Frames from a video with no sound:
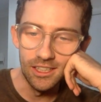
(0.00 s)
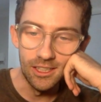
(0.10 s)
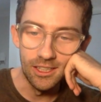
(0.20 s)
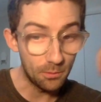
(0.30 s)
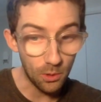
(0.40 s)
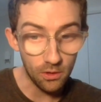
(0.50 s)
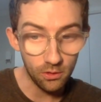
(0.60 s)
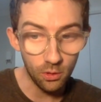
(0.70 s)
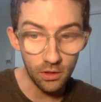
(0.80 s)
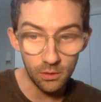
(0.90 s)
with Perth
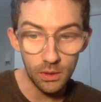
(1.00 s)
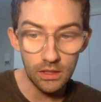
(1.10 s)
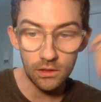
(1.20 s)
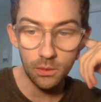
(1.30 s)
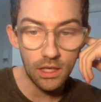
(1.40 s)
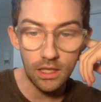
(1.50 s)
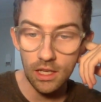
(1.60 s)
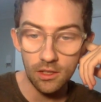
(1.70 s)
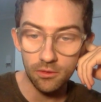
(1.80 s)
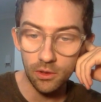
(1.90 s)
Glory's win this
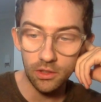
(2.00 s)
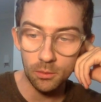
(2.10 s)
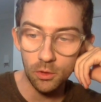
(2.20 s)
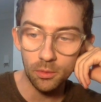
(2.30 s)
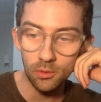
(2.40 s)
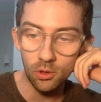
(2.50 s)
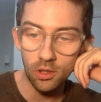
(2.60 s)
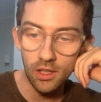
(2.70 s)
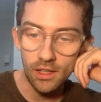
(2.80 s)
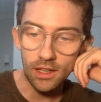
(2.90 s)
weekend, it feels like Brisbane
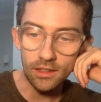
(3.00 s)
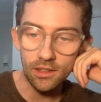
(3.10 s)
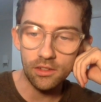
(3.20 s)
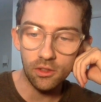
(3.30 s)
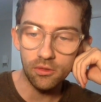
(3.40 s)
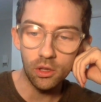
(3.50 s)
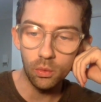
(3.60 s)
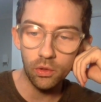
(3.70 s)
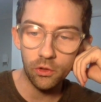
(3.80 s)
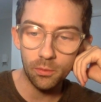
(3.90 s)
Roar are destined for the
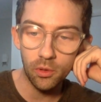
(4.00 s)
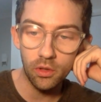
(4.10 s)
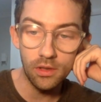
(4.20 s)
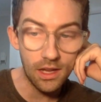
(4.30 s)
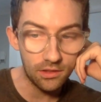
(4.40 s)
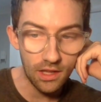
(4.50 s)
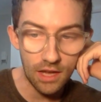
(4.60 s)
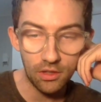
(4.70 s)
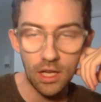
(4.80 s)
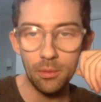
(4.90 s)
wooden spoon. Yes, they
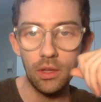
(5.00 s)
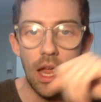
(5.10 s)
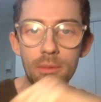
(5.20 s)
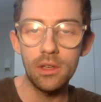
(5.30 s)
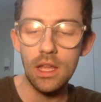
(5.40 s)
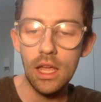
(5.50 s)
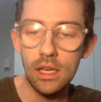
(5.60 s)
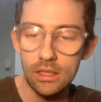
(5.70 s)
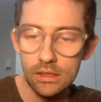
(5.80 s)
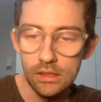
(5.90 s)
have a couple games in
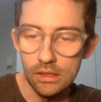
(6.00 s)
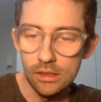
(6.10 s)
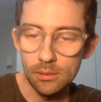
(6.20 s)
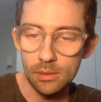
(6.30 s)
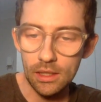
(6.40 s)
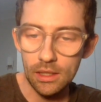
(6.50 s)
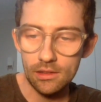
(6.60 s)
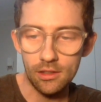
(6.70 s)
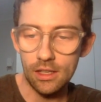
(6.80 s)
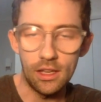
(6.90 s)
hand, but
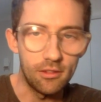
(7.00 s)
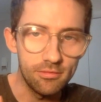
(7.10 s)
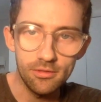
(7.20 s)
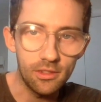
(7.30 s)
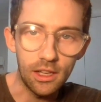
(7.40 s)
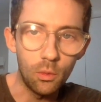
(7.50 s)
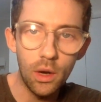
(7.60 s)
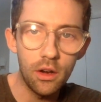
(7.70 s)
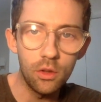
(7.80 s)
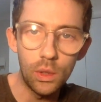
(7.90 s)
again,
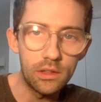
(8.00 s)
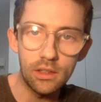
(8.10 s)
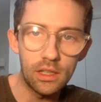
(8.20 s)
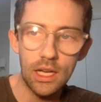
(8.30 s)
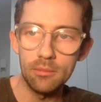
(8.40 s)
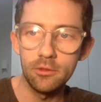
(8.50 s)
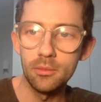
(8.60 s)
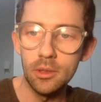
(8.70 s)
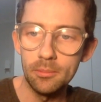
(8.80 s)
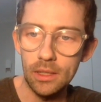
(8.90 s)
where are the wins going to come
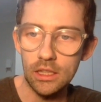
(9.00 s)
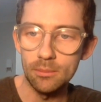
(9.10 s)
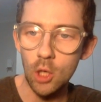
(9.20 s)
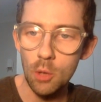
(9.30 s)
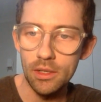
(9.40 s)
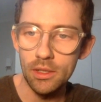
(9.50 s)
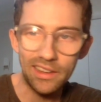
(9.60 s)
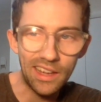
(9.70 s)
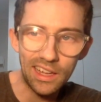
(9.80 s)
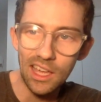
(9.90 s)
from them at the moment?
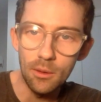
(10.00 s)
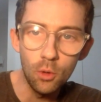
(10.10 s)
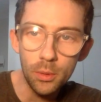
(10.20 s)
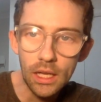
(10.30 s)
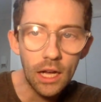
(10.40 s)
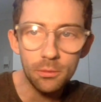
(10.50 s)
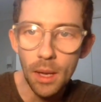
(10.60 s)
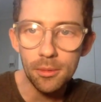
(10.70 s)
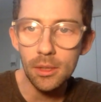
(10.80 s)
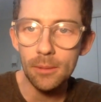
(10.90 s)
Again, Abubakar's
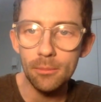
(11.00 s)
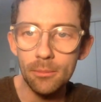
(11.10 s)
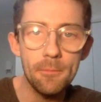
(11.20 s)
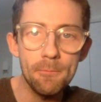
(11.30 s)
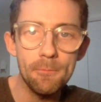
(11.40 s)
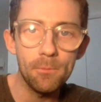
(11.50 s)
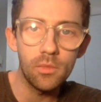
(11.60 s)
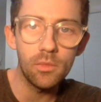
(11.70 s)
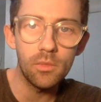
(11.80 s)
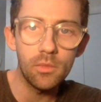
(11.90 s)
maybe been a bright,
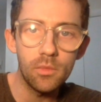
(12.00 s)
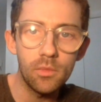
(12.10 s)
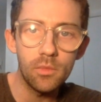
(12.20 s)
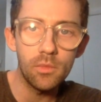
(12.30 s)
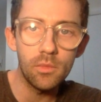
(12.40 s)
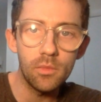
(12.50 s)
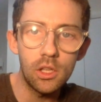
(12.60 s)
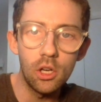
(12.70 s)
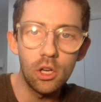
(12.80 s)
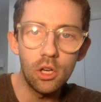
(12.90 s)
light to
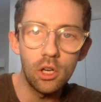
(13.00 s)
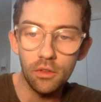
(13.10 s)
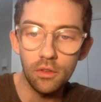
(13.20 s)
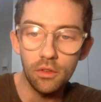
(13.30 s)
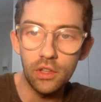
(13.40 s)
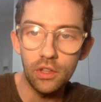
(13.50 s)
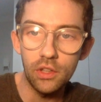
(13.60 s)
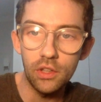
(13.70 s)
finish off the season.